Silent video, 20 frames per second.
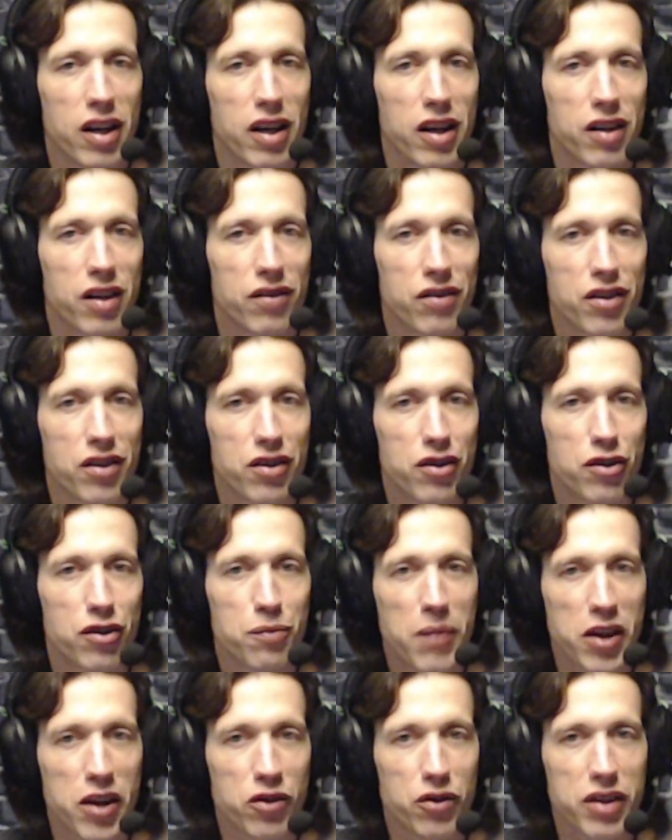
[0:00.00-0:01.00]
this
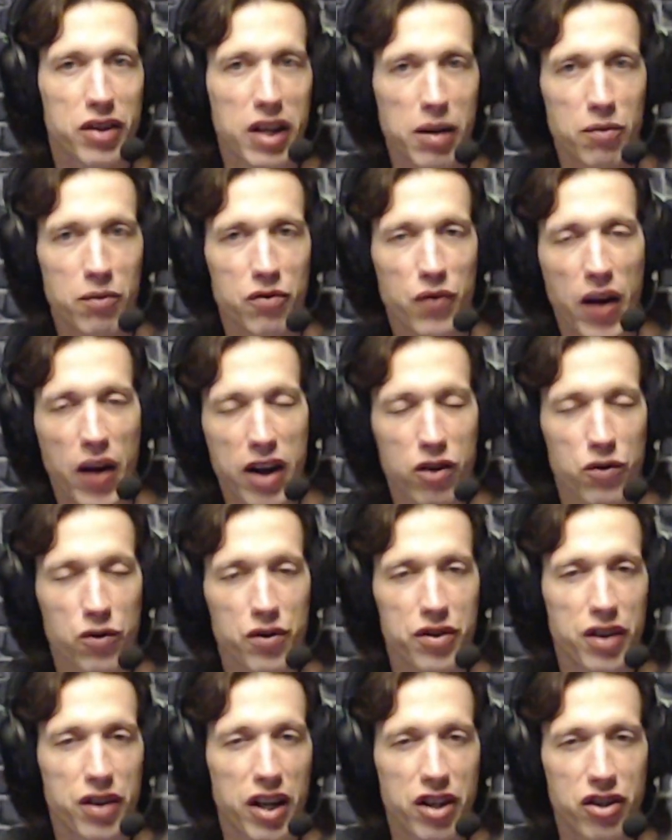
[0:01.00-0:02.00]
special teams
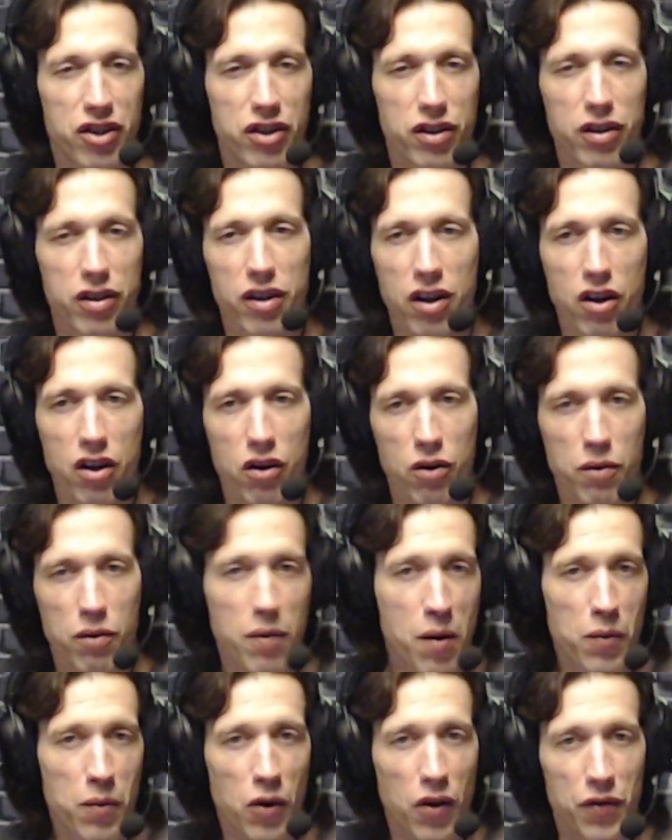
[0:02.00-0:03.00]
factorization.
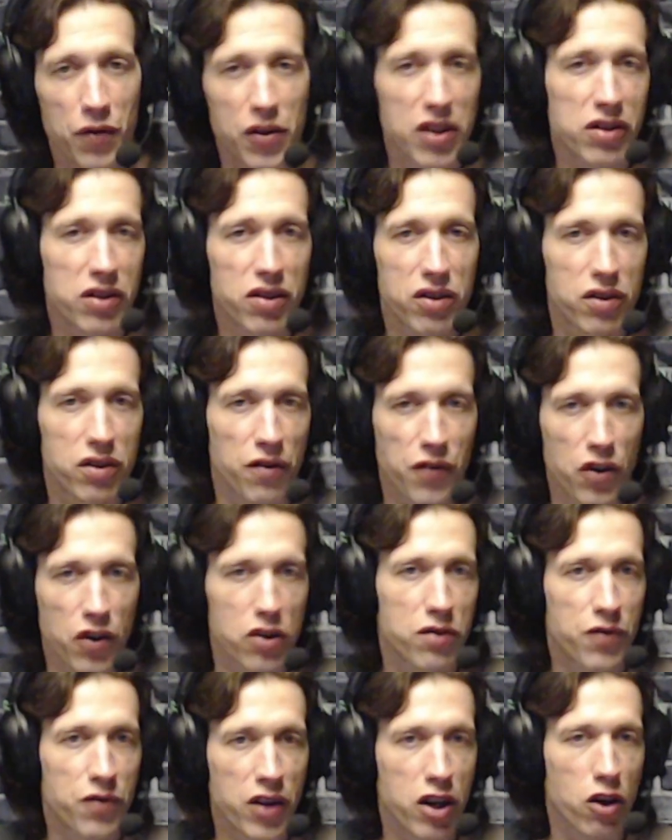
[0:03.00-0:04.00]
Remember, if this is the first
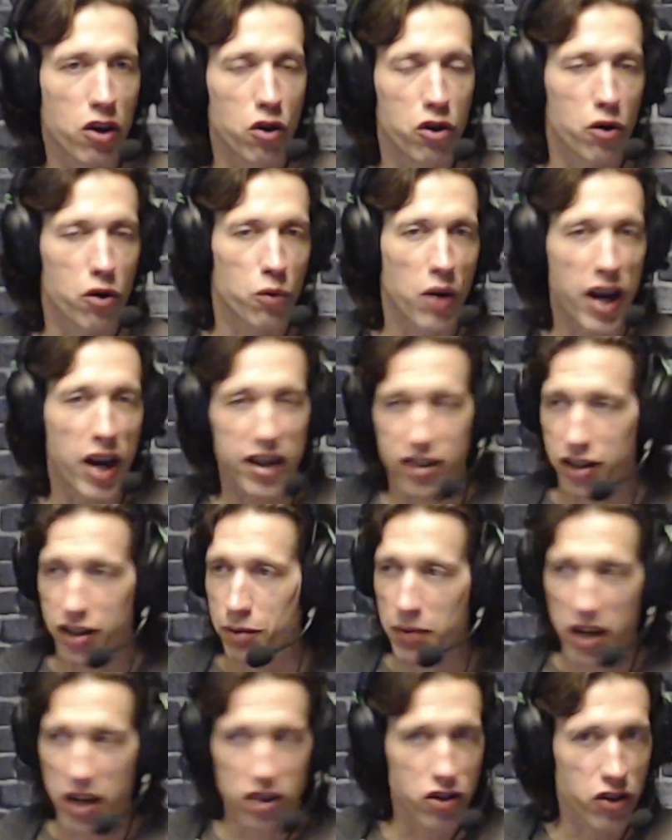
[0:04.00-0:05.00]
video you're watching, make
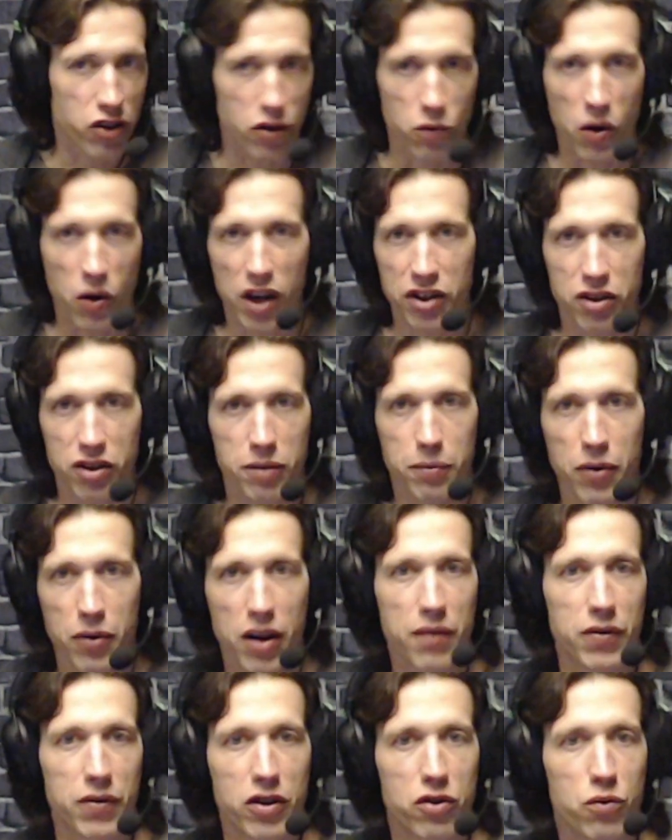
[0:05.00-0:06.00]
sure you watch the
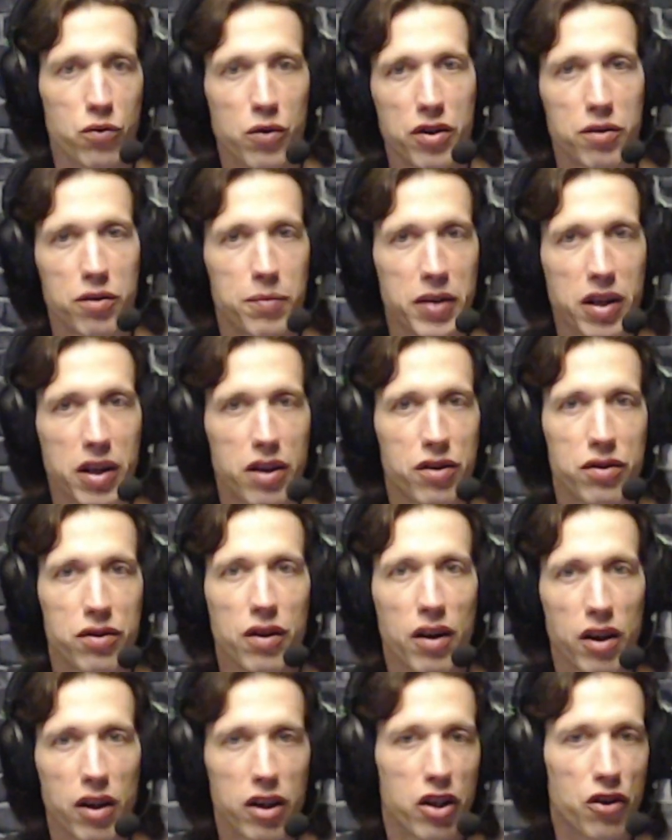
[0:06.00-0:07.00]
previous ones because
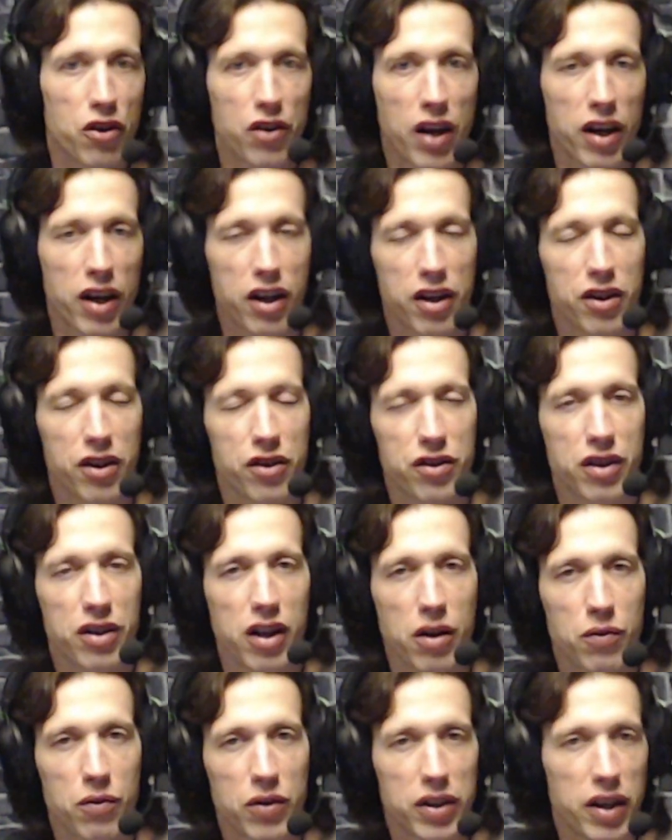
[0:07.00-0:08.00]
you're not going to understand
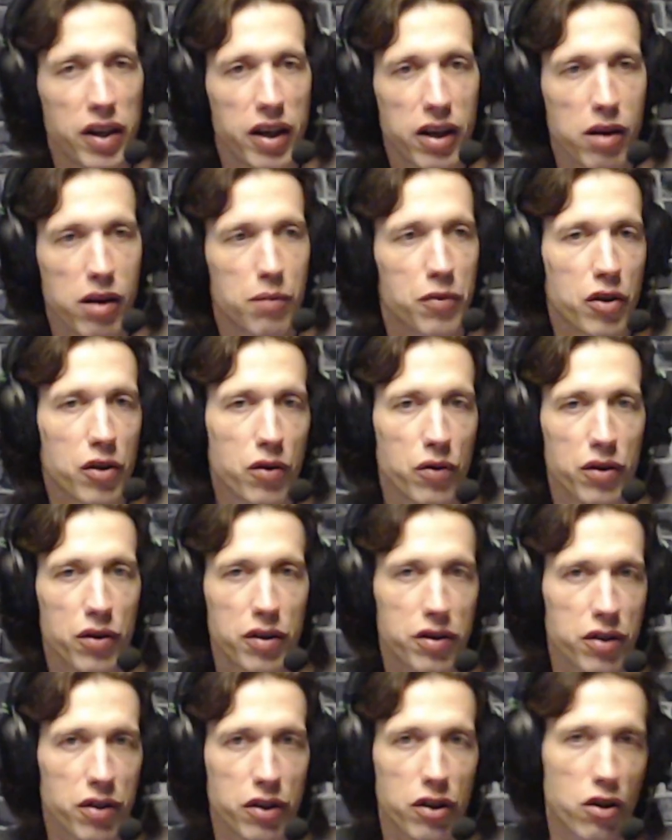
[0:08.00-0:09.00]
what the heck I'm doing until
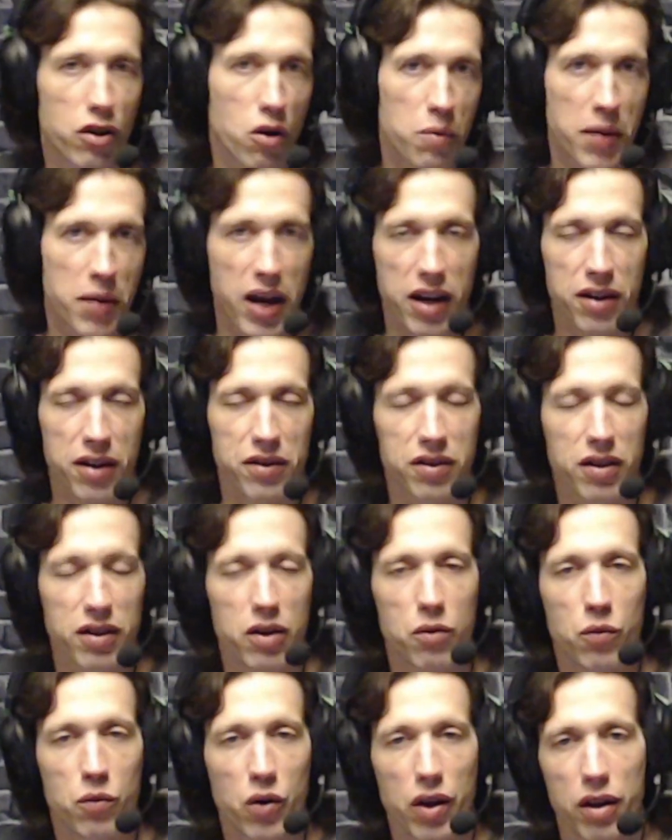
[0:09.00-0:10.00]
you go back and see
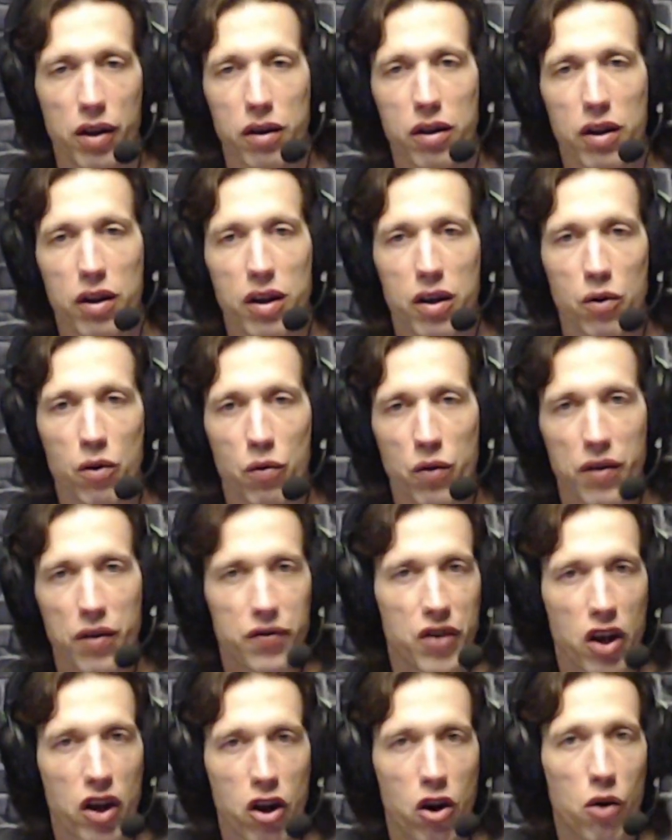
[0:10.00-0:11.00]
what we've done
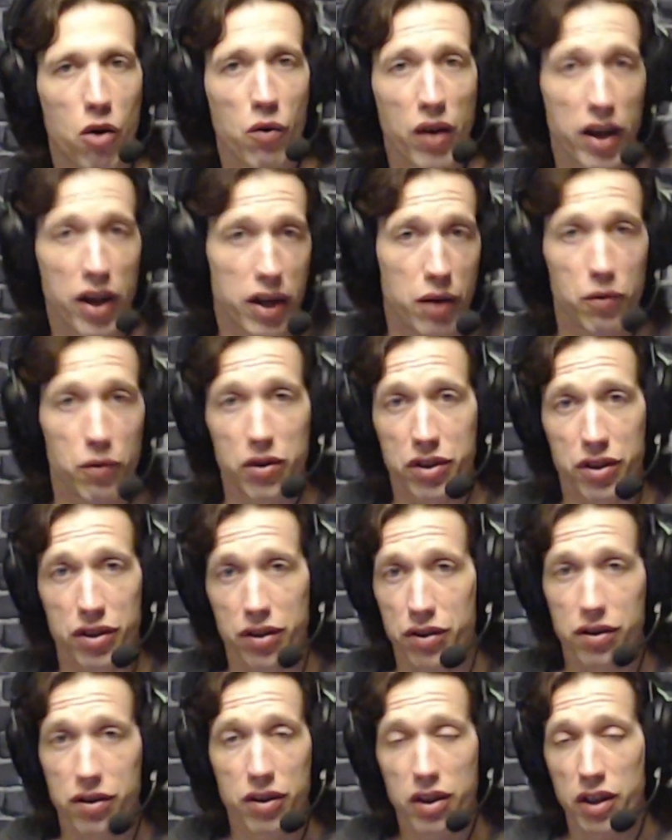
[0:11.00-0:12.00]
already, which is
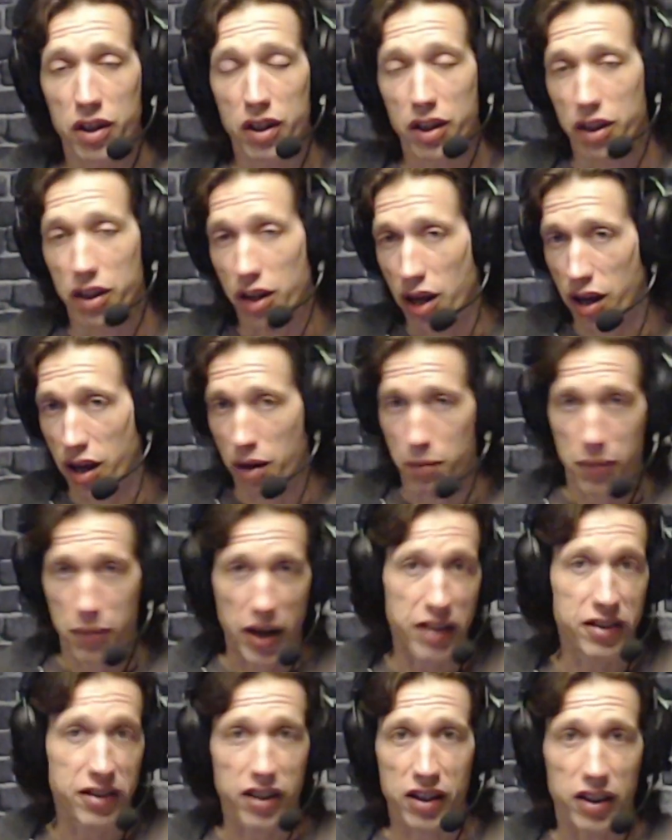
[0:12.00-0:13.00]

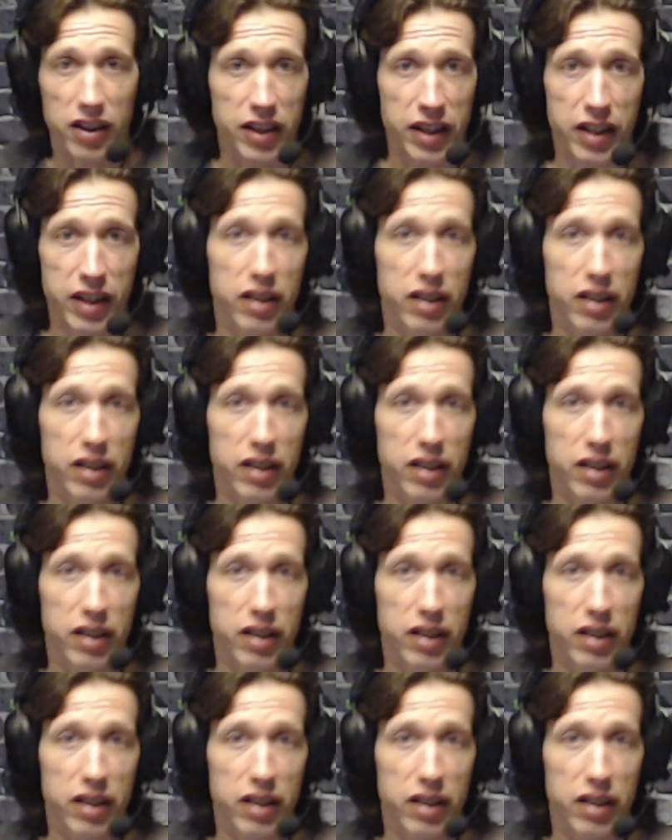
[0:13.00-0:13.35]
basically